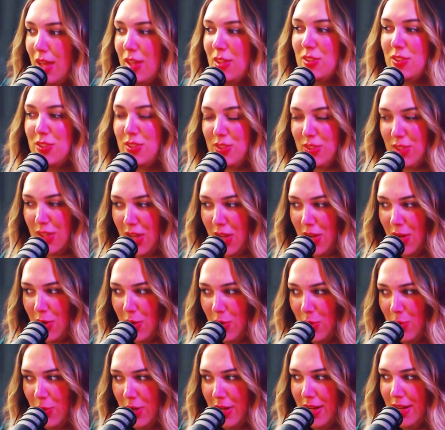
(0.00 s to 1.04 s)

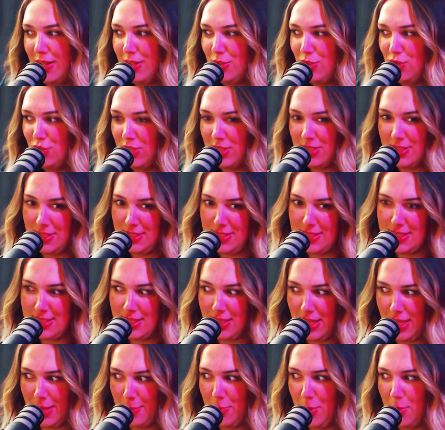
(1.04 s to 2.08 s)
So, just a
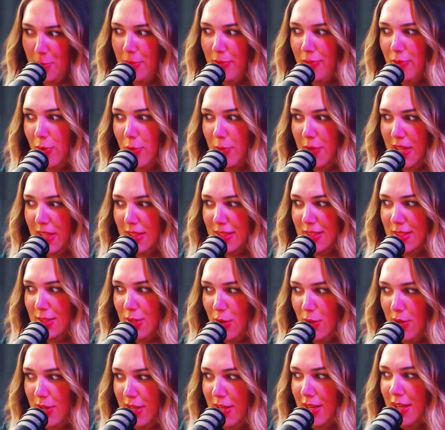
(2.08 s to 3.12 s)
disclaimer before we get
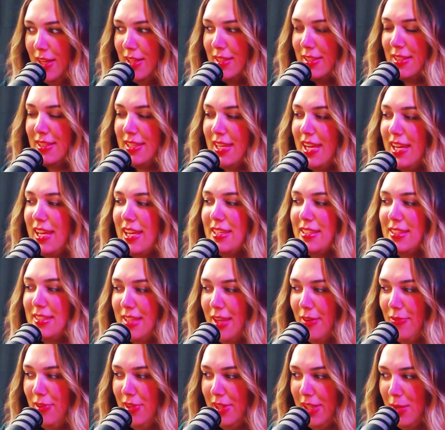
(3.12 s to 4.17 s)
started. Today is
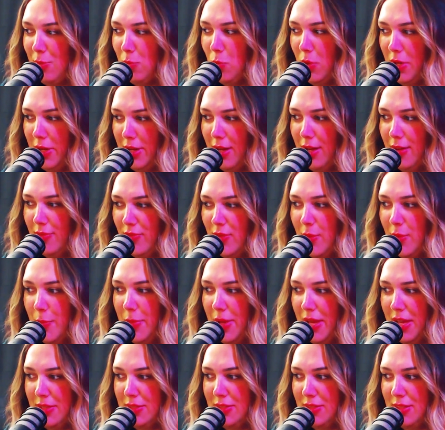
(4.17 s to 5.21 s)
definitely one of the
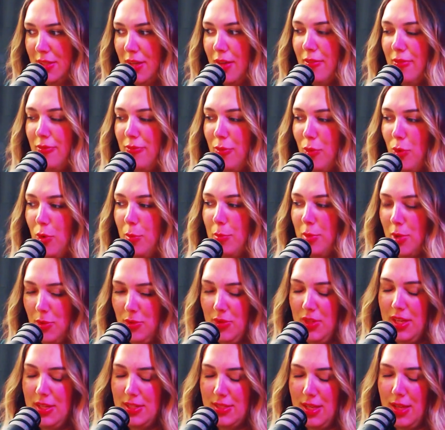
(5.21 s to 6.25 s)
best for
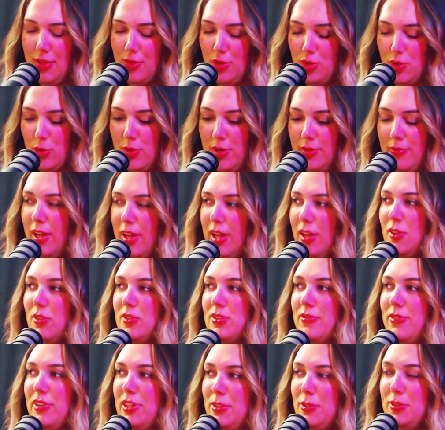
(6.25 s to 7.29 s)
birthdays on the Jordy
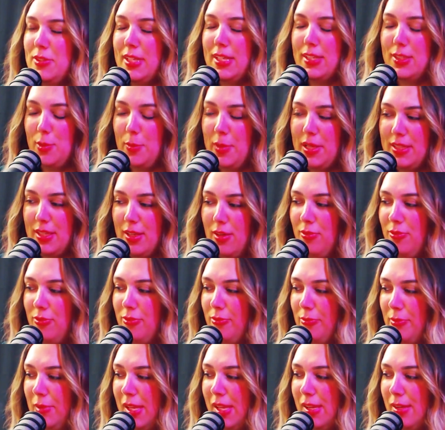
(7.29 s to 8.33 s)
Files, if I do say so
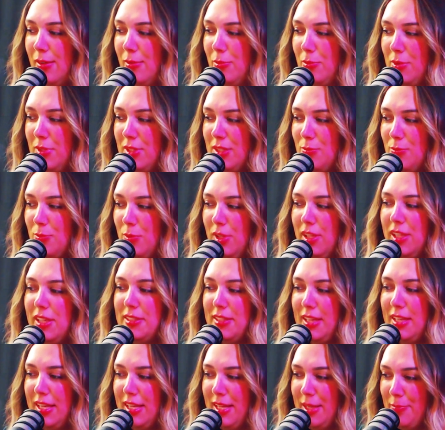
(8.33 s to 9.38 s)
myself. It uh-huh. was really
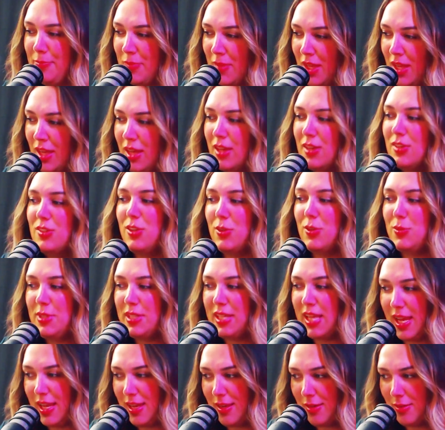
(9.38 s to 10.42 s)
exciting. So
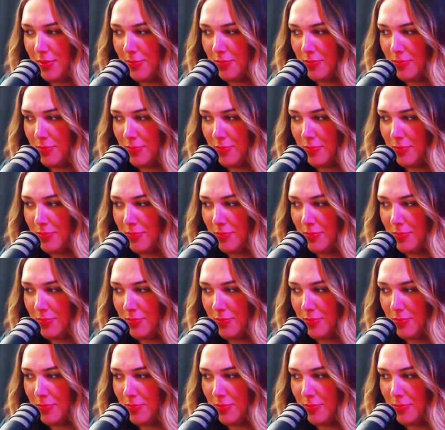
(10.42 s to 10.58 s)
today,